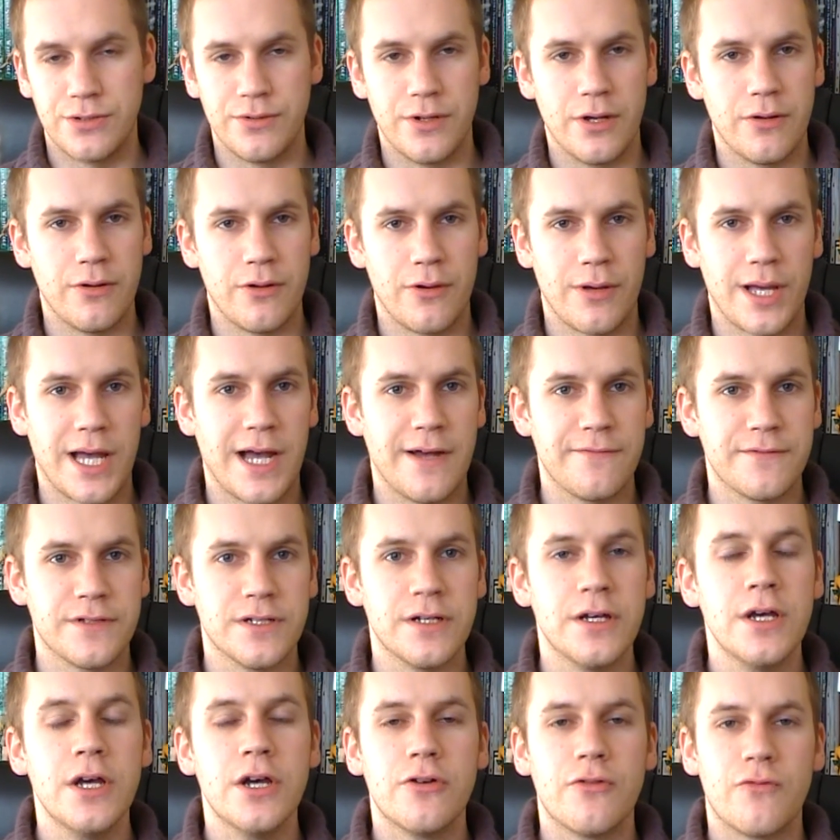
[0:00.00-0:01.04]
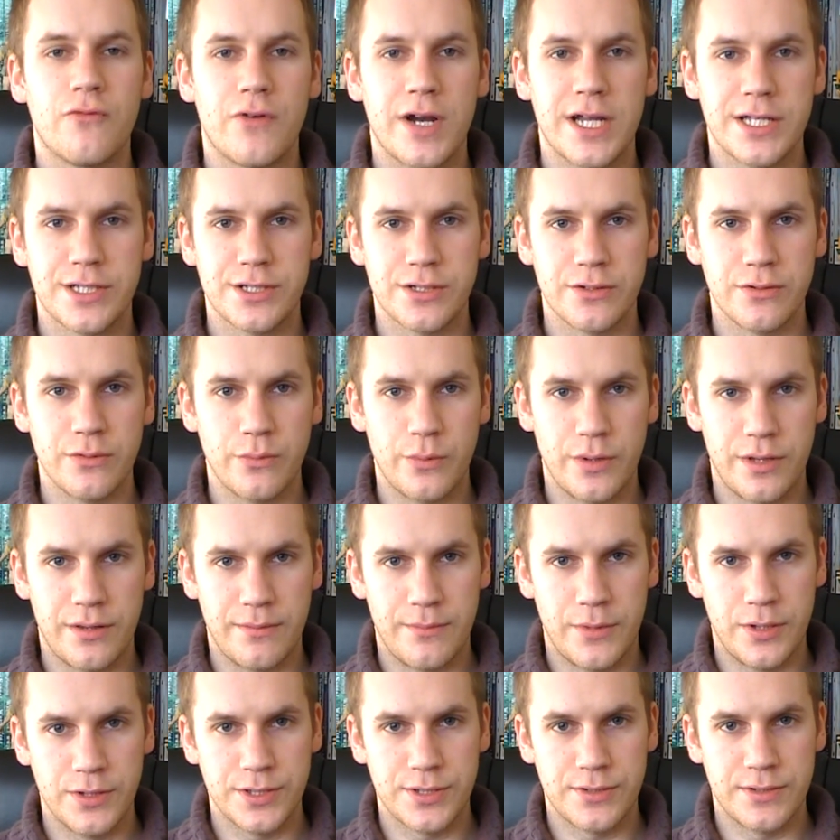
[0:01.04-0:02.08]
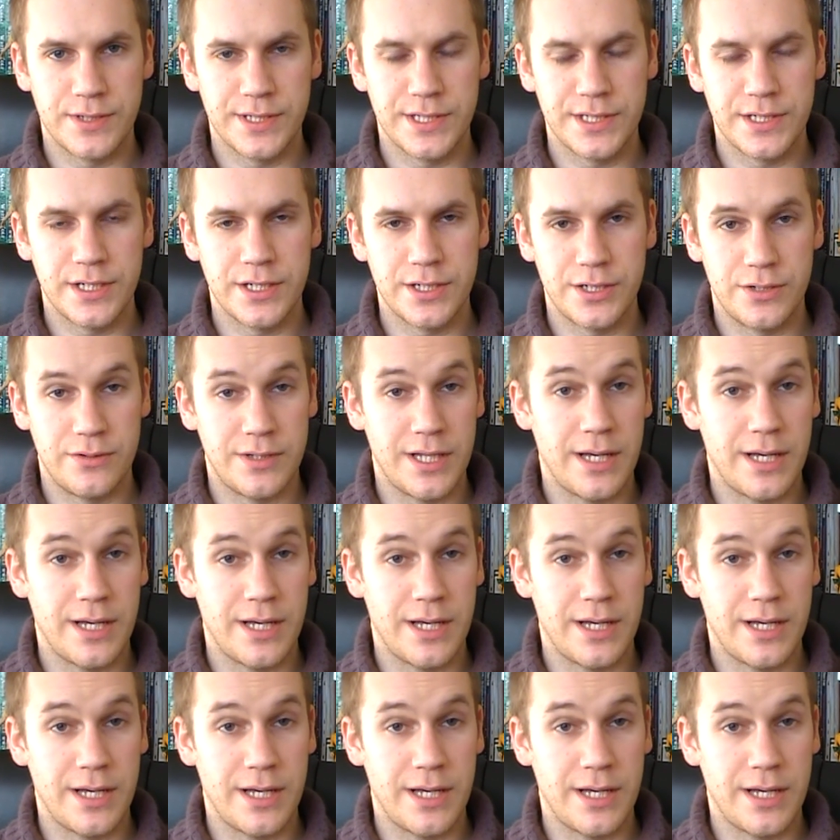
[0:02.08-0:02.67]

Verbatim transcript: you no longer have to wrestle with the monster inside you.